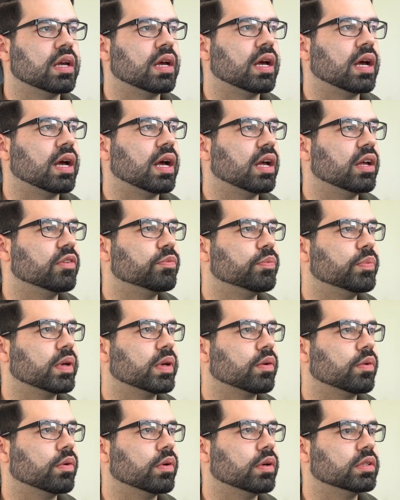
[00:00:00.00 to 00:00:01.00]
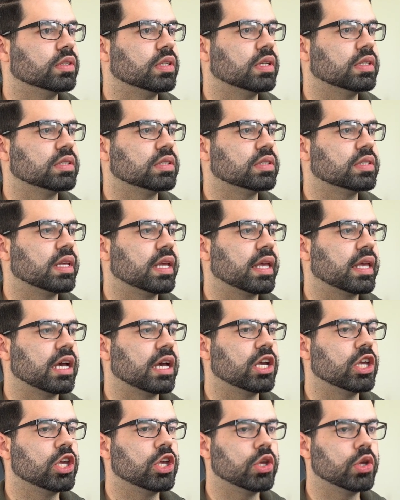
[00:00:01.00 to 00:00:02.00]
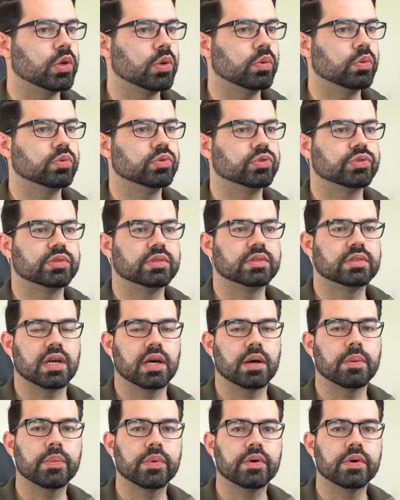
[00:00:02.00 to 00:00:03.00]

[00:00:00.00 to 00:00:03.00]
If Bitcoin doesn't take a huge dump,